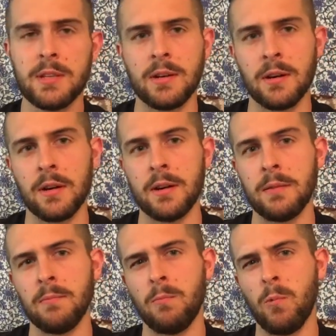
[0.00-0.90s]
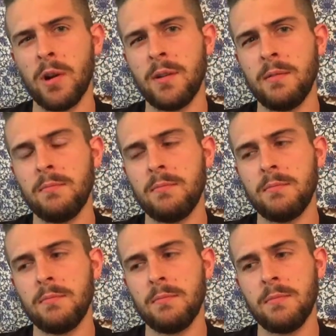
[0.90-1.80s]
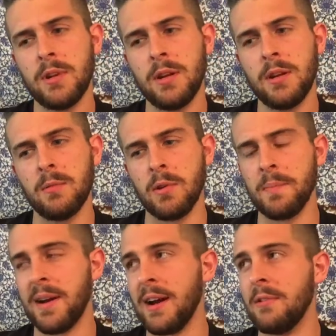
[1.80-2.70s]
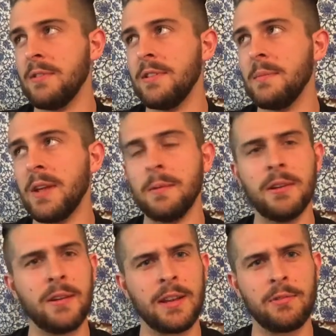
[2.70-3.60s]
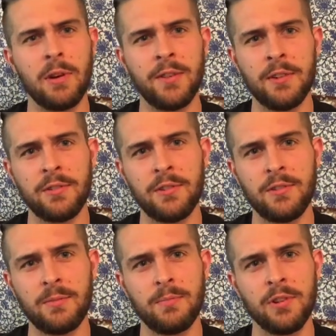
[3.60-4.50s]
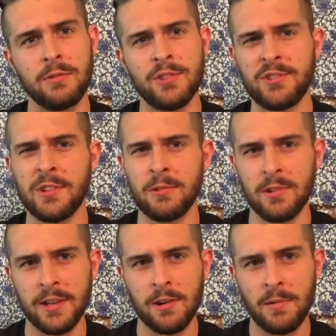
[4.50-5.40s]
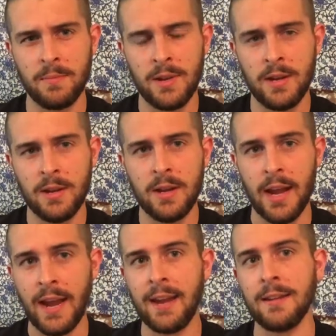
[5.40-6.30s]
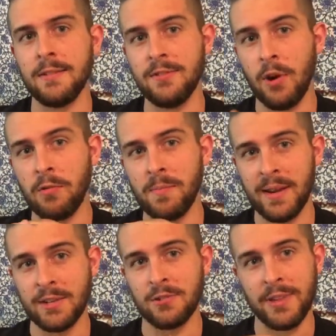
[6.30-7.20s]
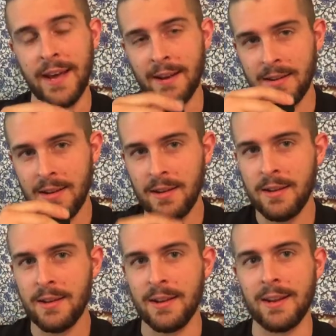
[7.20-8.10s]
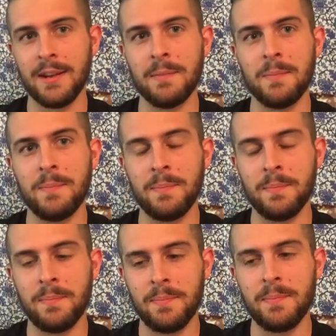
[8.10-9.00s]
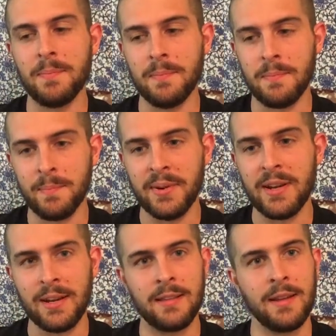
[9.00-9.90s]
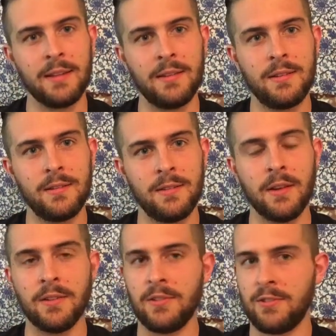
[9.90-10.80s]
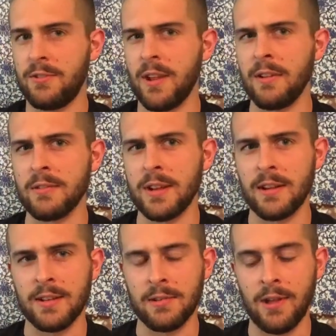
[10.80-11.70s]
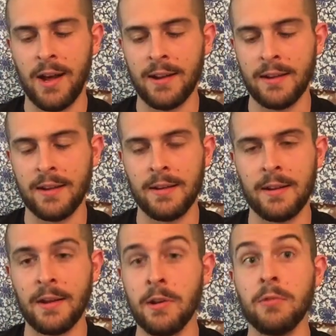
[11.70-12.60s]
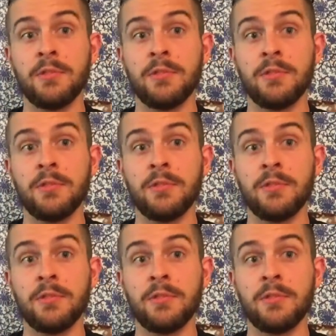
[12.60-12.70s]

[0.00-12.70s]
1 pound and maybe like 12 ounces, so just under a liter. Don't picture that, and B, that does sound kind of like a lot, and I know